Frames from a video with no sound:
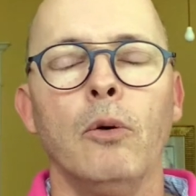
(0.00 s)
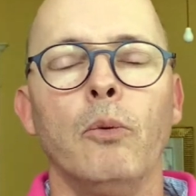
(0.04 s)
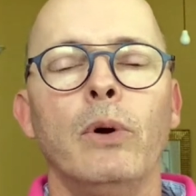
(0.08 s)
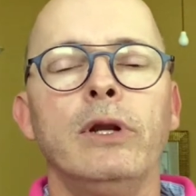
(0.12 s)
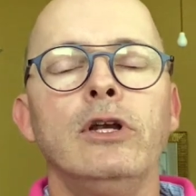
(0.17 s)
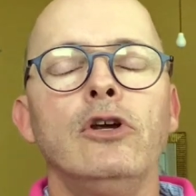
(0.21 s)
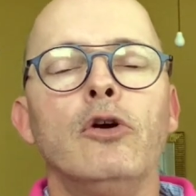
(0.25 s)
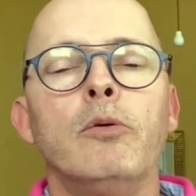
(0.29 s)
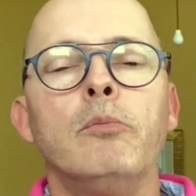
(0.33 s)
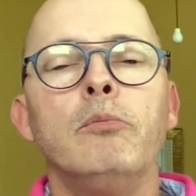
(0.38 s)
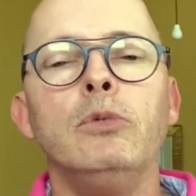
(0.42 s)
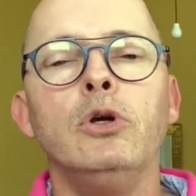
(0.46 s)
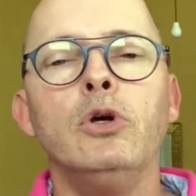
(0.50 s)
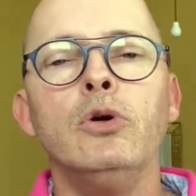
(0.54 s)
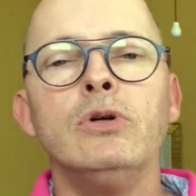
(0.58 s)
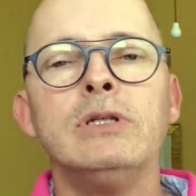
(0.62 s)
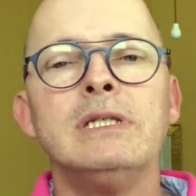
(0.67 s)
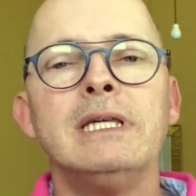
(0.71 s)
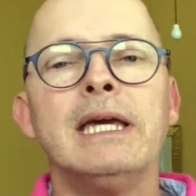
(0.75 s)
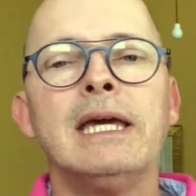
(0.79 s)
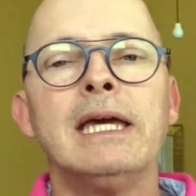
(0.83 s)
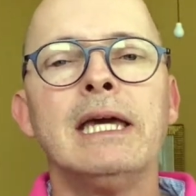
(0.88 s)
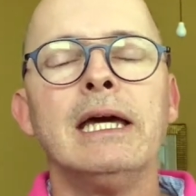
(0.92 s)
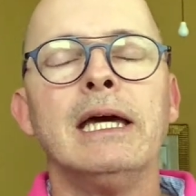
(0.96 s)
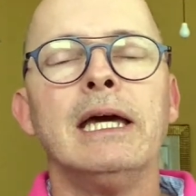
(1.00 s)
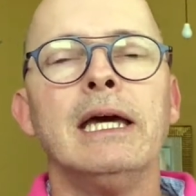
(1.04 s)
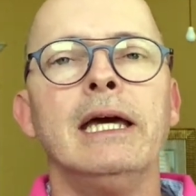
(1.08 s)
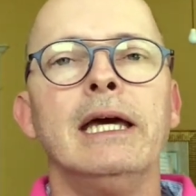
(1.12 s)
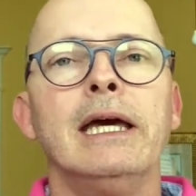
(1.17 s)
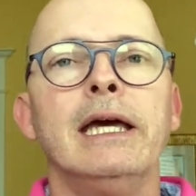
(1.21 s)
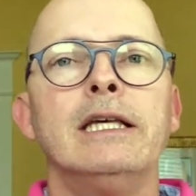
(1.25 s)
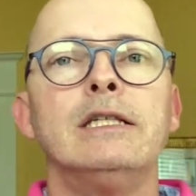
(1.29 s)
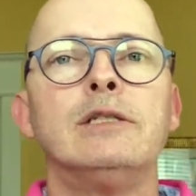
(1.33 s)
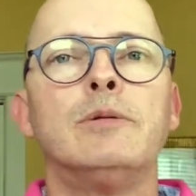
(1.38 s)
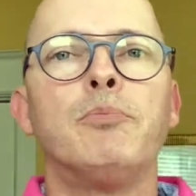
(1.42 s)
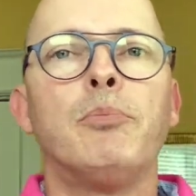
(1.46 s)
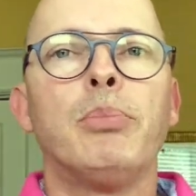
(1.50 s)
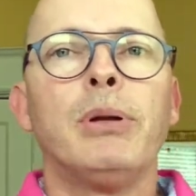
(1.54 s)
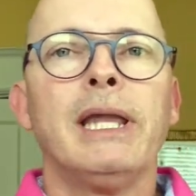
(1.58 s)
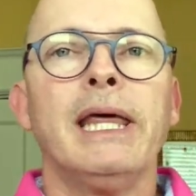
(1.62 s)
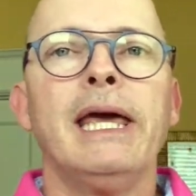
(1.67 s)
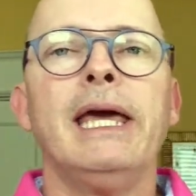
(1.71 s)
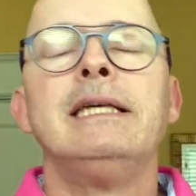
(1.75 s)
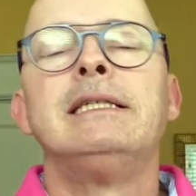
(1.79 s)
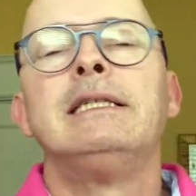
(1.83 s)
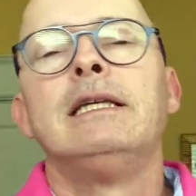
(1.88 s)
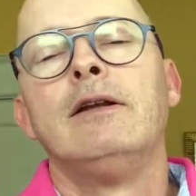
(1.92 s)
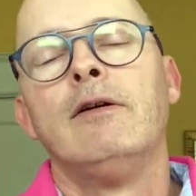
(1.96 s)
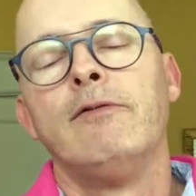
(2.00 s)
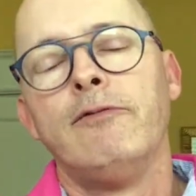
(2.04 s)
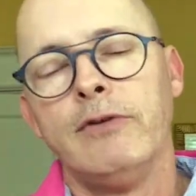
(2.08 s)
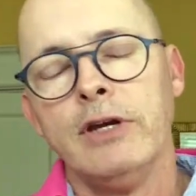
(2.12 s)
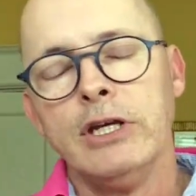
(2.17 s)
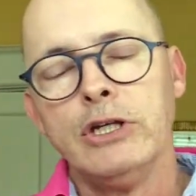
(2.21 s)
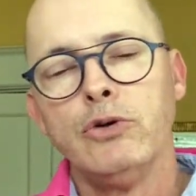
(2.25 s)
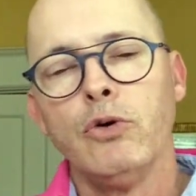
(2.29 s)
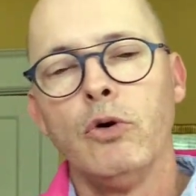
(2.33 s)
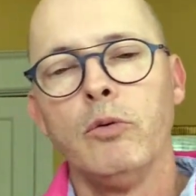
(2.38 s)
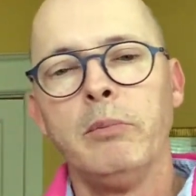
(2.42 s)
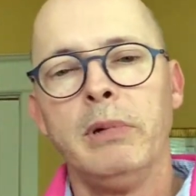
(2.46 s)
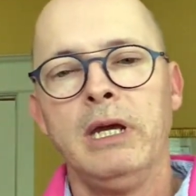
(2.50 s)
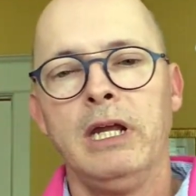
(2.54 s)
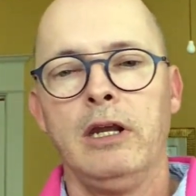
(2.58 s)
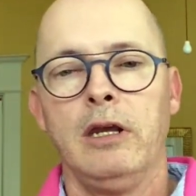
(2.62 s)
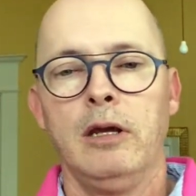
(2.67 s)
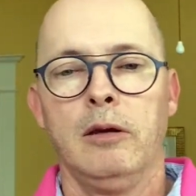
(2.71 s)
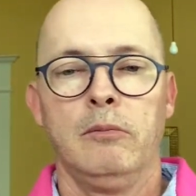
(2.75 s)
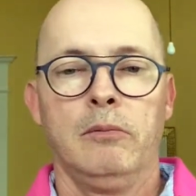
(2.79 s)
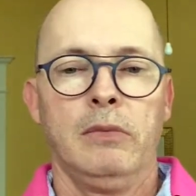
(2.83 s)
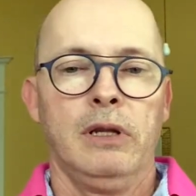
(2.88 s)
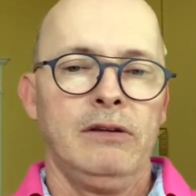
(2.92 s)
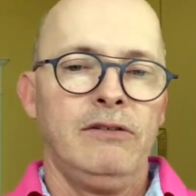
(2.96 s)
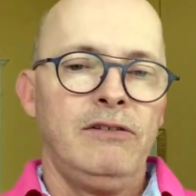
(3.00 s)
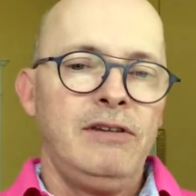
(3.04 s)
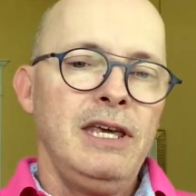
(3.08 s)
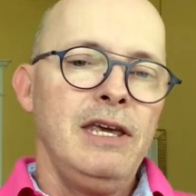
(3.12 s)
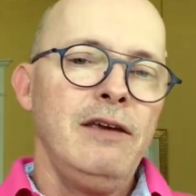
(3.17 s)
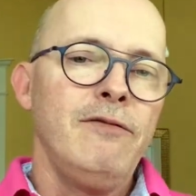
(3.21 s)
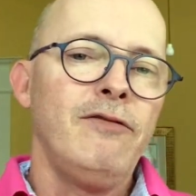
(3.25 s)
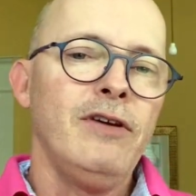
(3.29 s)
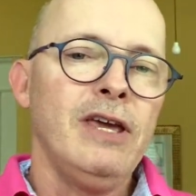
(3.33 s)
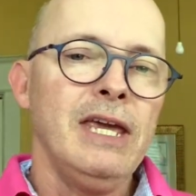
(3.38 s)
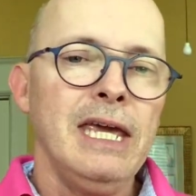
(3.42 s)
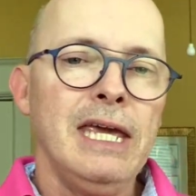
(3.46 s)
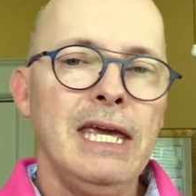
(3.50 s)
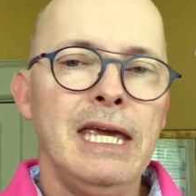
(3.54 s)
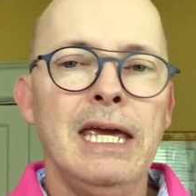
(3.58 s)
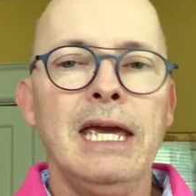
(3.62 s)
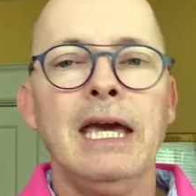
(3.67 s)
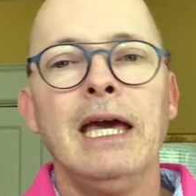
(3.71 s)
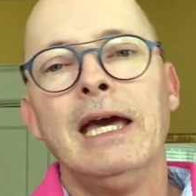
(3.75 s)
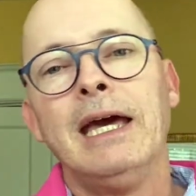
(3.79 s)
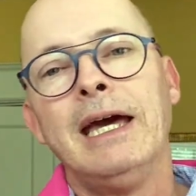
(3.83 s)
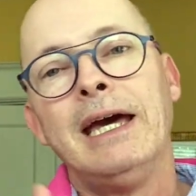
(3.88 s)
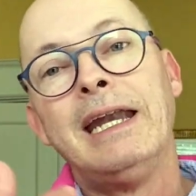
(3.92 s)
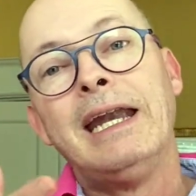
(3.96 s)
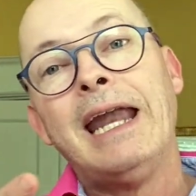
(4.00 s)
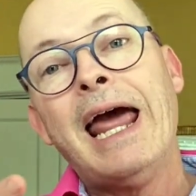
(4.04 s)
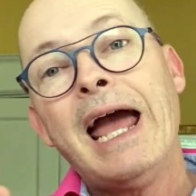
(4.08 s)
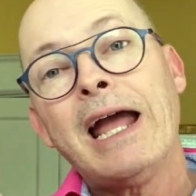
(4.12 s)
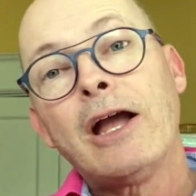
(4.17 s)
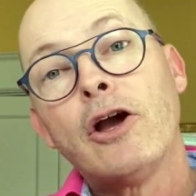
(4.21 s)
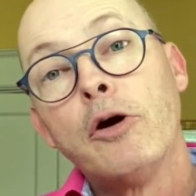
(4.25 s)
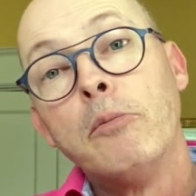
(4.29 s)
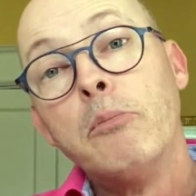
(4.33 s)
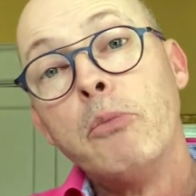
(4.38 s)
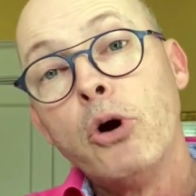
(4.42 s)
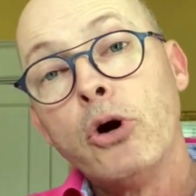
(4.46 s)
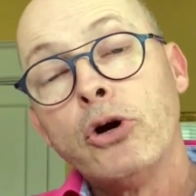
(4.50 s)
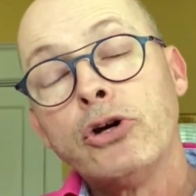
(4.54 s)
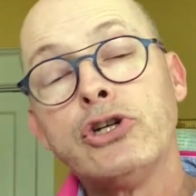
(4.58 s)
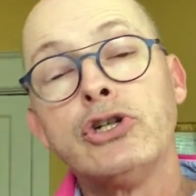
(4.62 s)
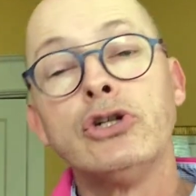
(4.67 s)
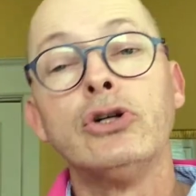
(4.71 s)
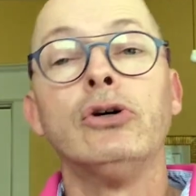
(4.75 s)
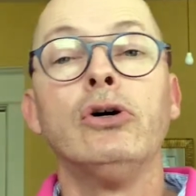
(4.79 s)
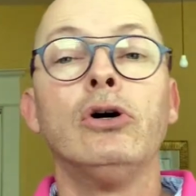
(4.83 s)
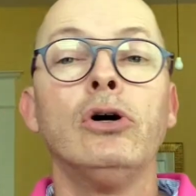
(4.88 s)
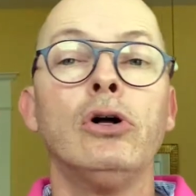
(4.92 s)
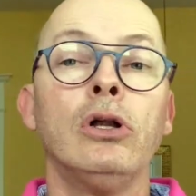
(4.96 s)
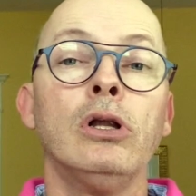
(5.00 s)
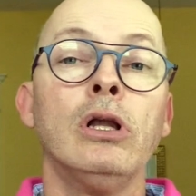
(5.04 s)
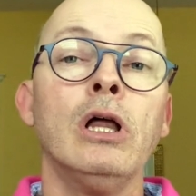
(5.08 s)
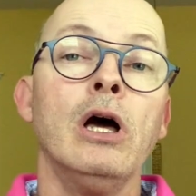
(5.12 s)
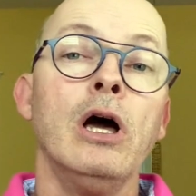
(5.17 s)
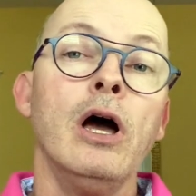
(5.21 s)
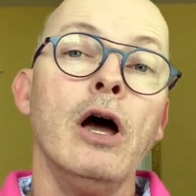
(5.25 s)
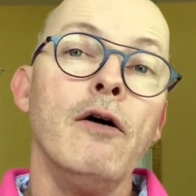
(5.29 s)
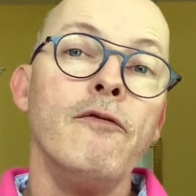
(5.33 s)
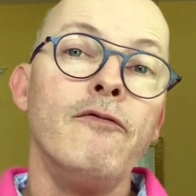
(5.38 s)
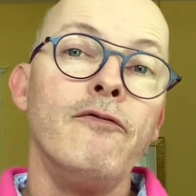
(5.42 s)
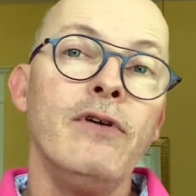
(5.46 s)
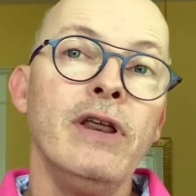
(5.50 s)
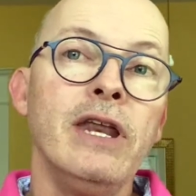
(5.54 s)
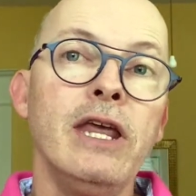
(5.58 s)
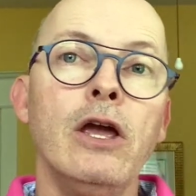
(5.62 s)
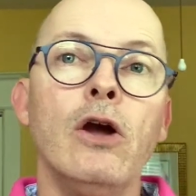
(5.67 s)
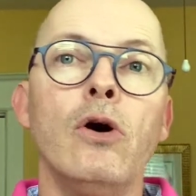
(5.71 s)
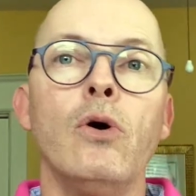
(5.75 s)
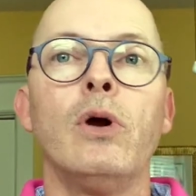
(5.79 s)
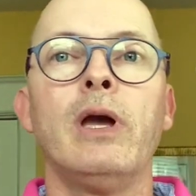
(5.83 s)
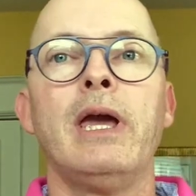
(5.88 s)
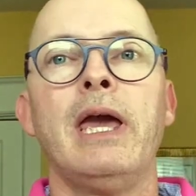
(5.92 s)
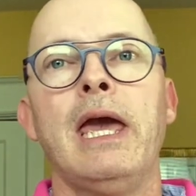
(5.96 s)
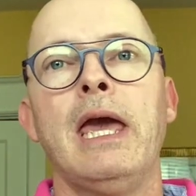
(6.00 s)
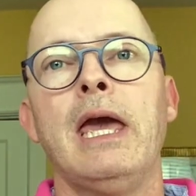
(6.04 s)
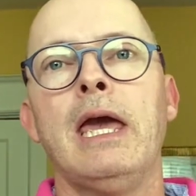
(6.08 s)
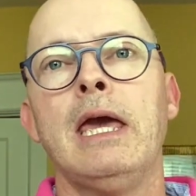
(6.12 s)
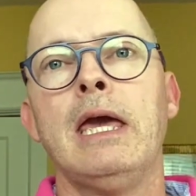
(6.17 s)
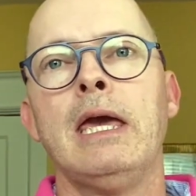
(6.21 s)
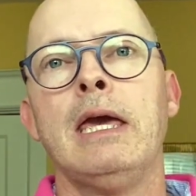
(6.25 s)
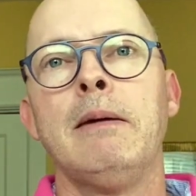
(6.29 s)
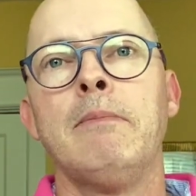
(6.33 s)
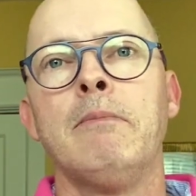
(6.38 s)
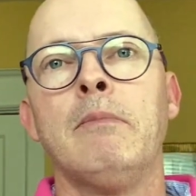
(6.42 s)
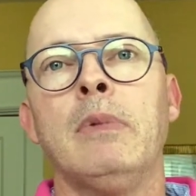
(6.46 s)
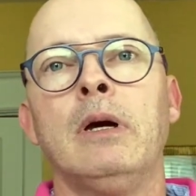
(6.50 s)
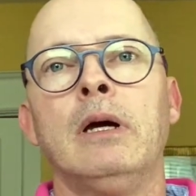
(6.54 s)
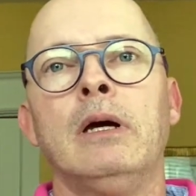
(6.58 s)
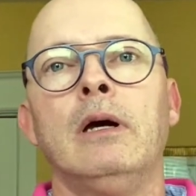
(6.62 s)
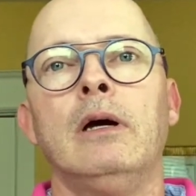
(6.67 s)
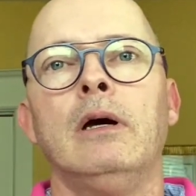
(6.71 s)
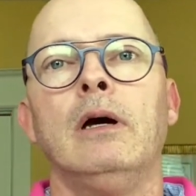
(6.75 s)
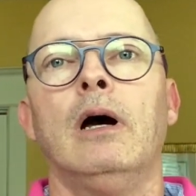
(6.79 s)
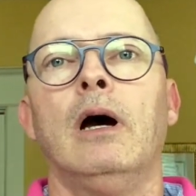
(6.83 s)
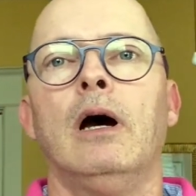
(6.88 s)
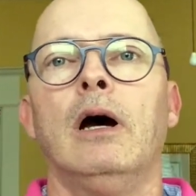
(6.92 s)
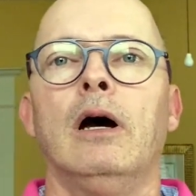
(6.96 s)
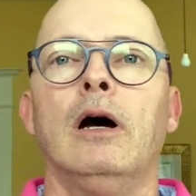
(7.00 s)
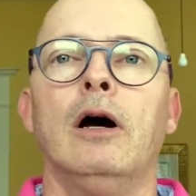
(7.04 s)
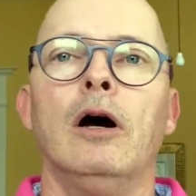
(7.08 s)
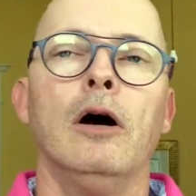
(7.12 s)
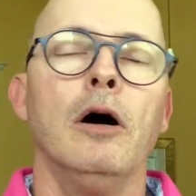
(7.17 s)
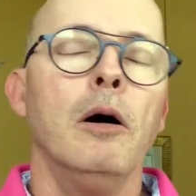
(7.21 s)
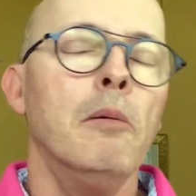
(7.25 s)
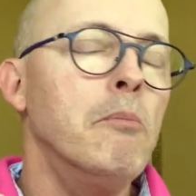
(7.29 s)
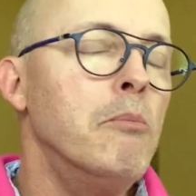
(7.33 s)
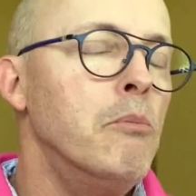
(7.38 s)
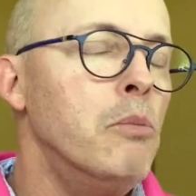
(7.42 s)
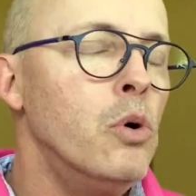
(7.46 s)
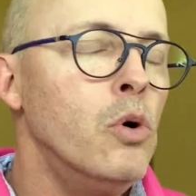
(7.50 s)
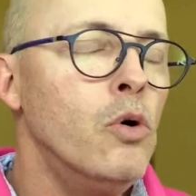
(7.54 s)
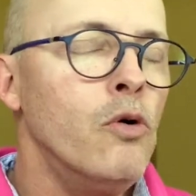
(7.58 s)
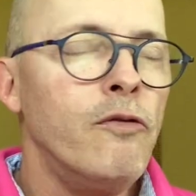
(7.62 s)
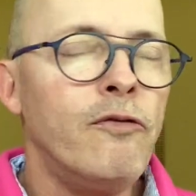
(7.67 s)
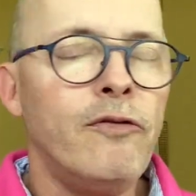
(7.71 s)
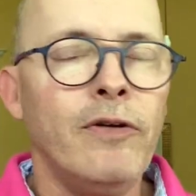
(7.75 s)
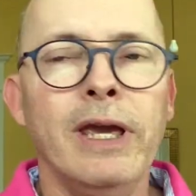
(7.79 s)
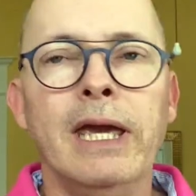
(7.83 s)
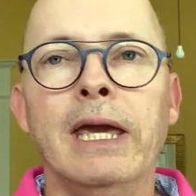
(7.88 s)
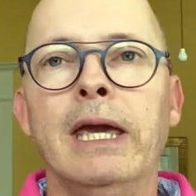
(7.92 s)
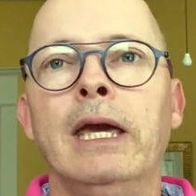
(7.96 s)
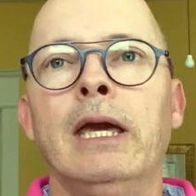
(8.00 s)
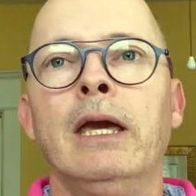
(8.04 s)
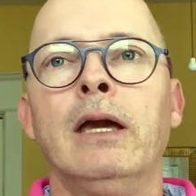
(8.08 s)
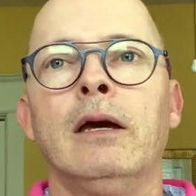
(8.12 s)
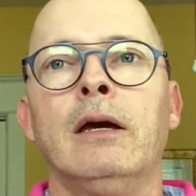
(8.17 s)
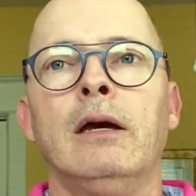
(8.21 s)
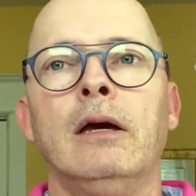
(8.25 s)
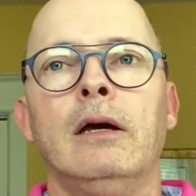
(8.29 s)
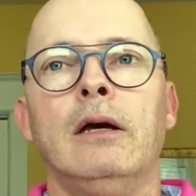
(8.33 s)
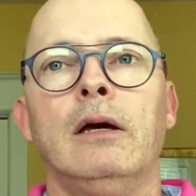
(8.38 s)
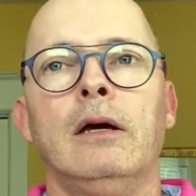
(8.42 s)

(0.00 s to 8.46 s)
When your music is placed in a visual medium, a TV, a commercial, a video game, uh, a movie,